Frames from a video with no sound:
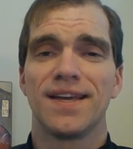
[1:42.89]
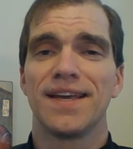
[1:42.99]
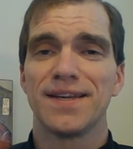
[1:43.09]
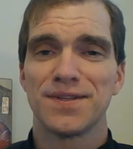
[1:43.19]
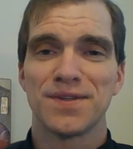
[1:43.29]

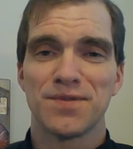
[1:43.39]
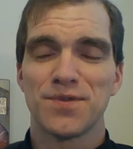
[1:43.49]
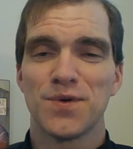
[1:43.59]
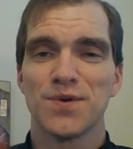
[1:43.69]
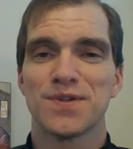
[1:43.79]
And of
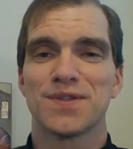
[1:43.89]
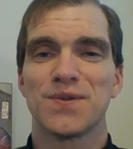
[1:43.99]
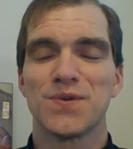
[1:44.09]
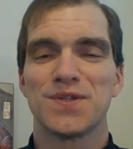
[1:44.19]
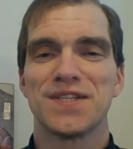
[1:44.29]
course, the
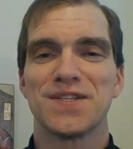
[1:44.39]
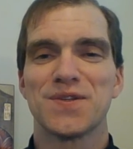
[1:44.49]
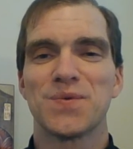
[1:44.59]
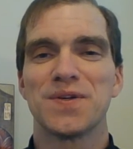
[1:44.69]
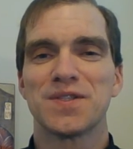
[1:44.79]
Lord
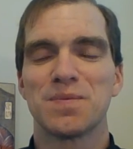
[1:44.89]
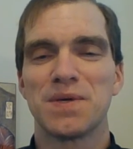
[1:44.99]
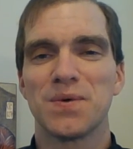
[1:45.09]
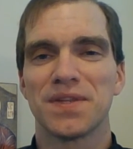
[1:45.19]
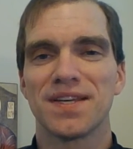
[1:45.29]
Jesus wants to
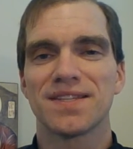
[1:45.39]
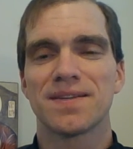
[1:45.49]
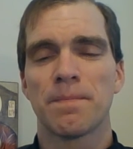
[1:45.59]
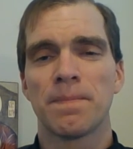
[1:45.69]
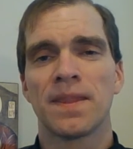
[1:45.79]
be with us
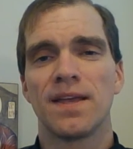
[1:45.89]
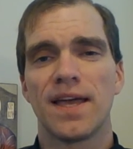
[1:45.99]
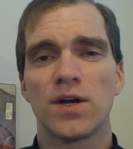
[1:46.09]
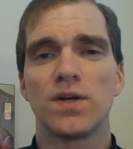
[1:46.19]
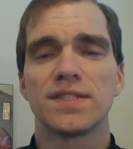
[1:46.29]

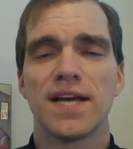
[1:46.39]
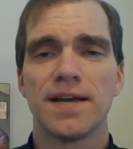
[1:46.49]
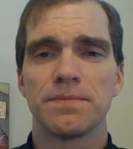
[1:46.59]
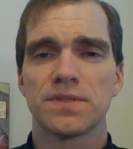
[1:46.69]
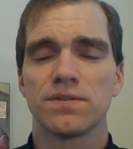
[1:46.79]
at all times.